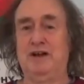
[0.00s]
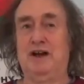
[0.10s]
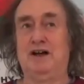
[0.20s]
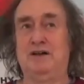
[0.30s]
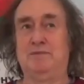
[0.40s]

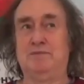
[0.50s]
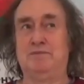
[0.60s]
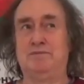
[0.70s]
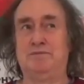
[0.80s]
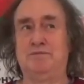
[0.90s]

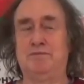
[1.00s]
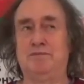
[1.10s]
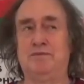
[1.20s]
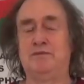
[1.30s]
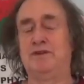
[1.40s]

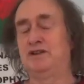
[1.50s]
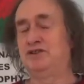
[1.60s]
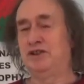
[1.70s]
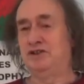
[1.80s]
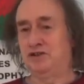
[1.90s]

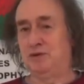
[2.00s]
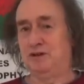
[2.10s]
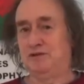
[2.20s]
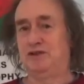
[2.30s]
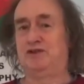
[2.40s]

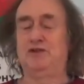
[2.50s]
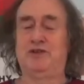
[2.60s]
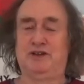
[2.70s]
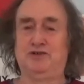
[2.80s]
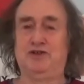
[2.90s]
1912 to
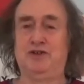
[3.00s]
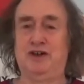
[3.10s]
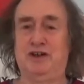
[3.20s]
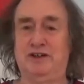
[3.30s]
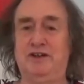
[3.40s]

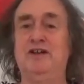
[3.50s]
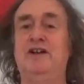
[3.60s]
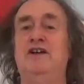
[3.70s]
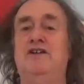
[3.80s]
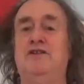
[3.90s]
2009,
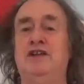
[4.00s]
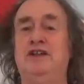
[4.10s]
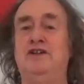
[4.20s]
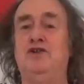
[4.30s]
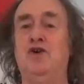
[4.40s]
the
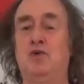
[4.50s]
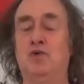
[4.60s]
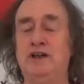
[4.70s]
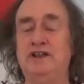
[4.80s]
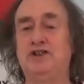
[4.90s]

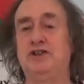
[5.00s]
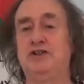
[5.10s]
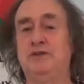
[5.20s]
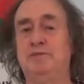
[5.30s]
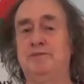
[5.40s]

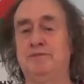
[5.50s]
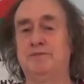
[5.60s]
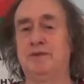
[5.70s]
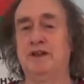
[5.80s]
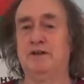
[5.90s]
Norwegian
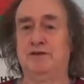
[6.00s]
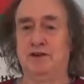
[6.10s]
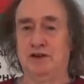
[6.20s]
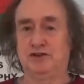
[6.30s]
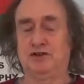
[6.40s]

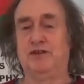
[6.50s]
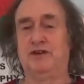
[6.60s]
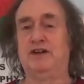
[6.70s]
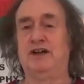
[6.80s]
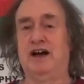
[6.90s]

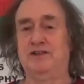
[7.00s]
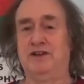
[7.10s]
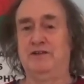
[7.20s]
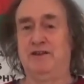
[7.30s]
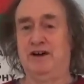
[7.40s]
philosopher and
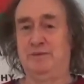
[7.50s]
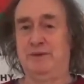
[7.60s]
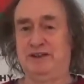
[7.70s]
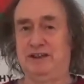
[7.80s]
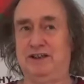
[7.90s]

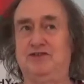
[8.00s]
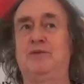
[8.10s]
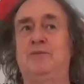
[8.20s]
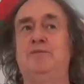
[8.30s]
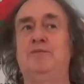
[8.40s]
environmentalist.
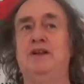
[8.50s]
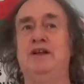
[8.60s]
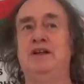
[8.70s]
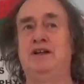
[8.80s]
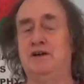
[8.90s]

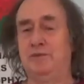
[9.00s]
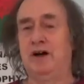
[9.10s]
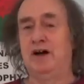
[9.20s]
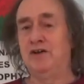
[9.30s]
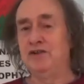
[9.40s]
Now,
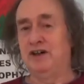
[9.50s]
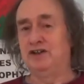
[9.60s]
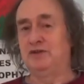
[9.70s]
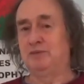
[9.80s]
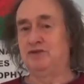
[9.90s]
Arne
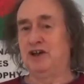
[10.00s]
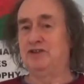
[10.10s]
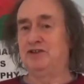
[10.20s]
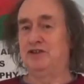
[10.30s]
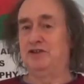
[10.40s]
Nice
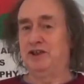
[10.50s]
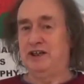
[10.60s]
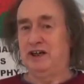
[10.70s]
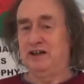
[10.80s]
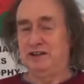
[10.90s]
presented
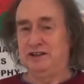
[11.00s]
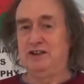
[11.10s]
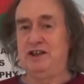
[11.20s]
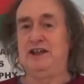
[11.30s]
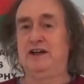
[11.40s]
the
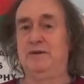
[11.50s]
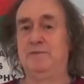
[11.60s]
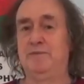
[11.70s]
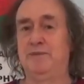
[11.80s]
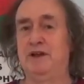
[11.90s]
idea
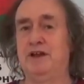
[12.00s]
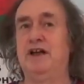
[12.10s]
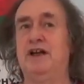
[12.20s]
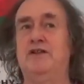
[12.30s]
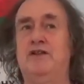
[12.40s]

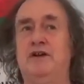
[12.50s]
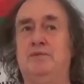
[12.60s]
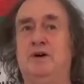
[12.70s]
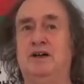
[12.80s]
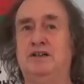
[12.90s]
that
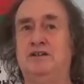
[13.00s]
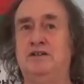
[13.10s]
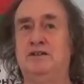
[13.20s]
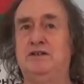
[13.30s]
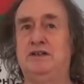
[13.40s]
by
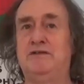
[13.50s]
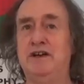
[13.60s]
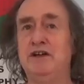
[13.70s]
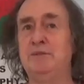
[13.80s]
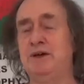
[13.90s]

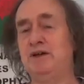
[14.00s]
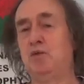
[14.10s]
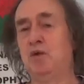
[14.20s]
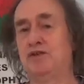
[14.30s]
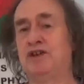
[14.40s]
developing
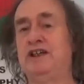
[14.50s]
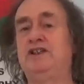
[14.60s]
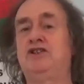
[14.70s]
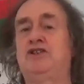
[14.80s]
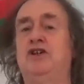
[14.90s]
what he
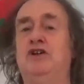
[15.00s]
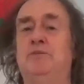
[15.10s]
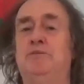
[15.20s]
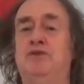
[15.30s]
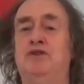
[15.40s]

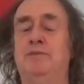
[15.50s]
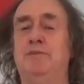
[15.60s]
termed